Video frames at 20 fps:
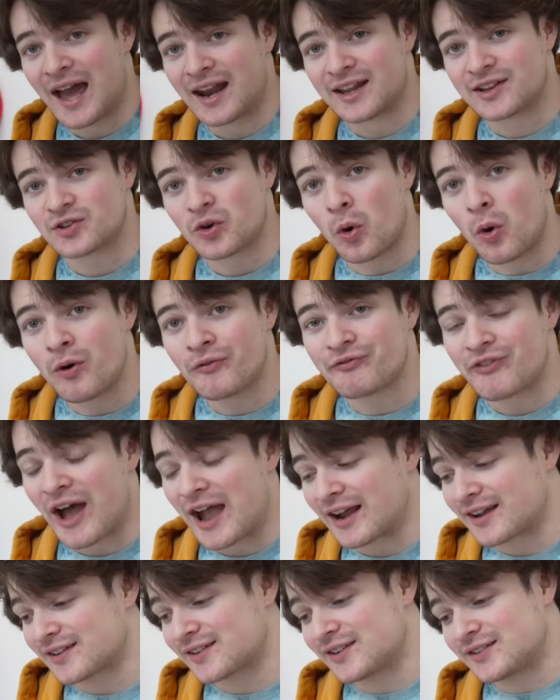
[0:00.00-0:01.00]
and it's all
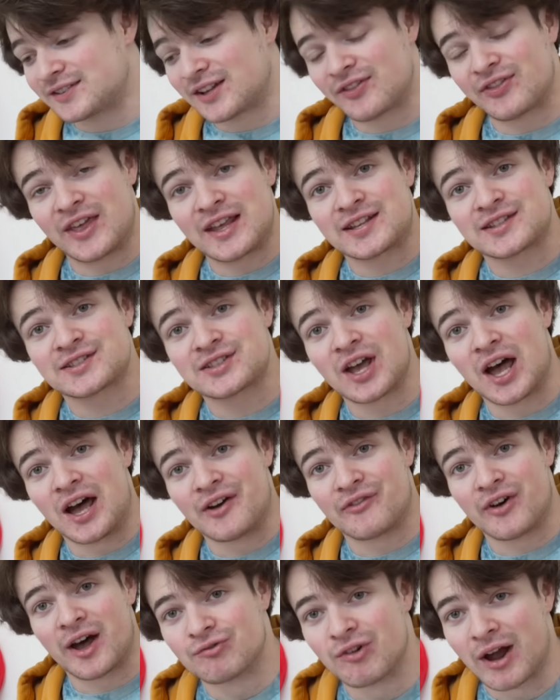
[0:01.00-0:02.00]
thanks to this
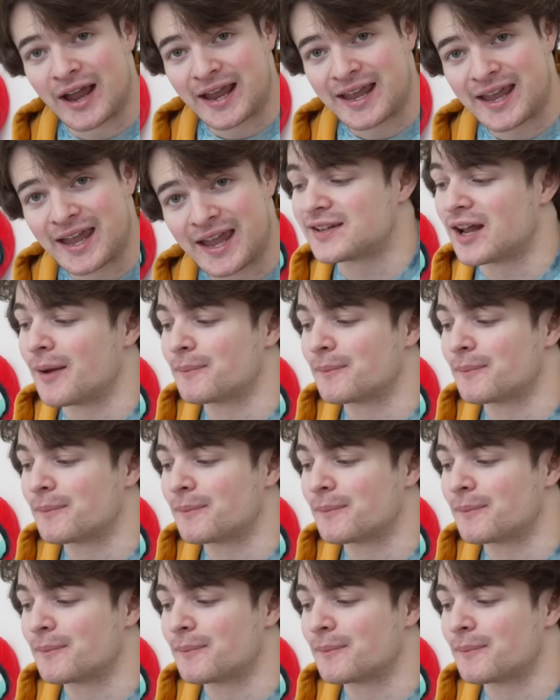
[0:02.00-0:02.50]
server right here.